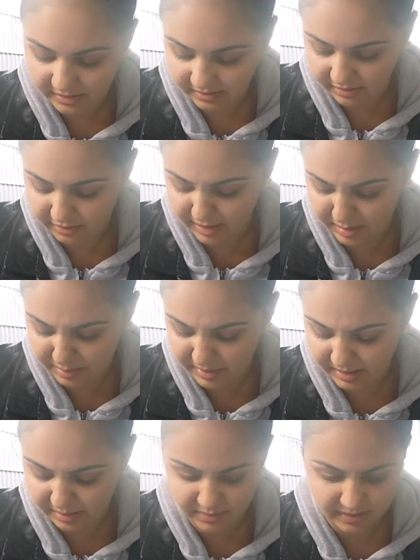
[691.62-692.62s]
bit of
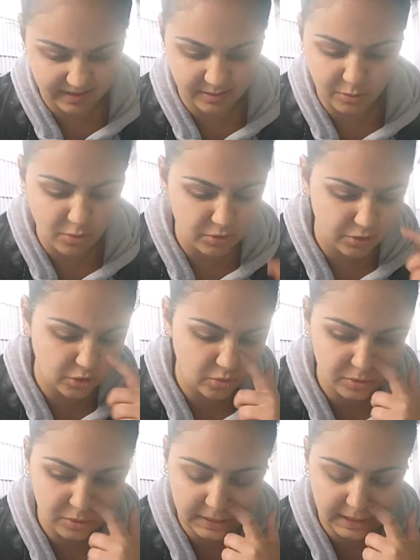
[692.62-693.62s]
cramping, but all
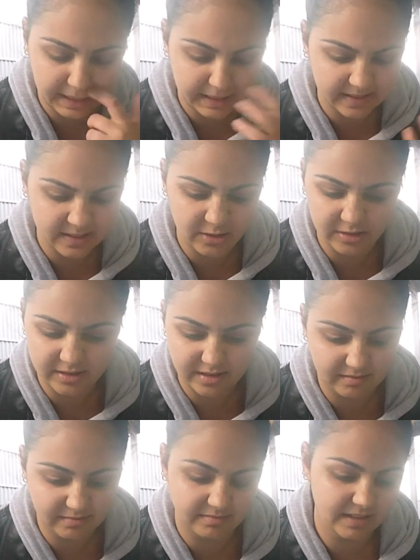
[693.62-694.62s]
normal. Like it's not
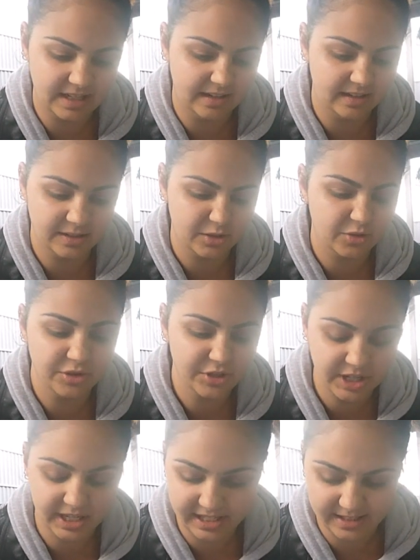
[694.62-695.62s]

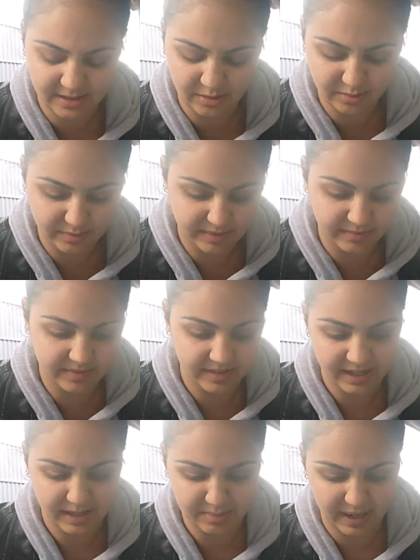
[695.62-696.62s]
excruciating. It's not
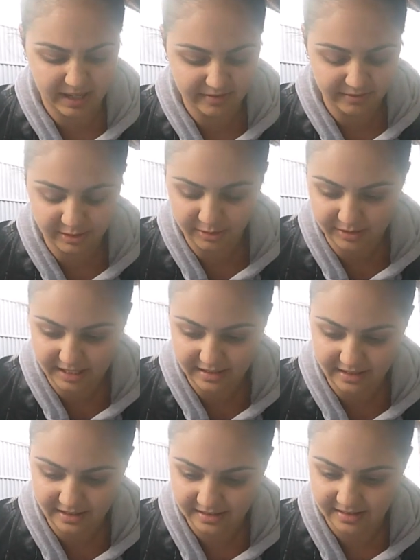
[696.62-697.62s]
uh, painful or
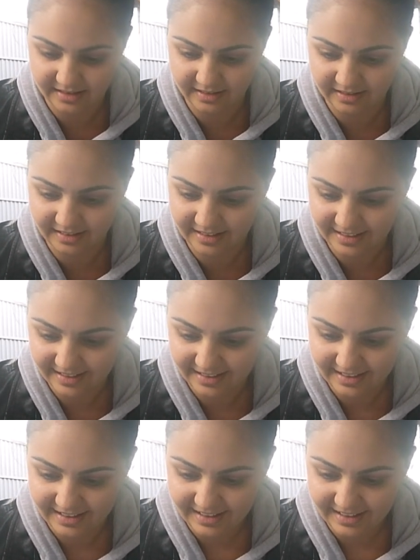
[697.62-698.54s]
anything. So. Okay,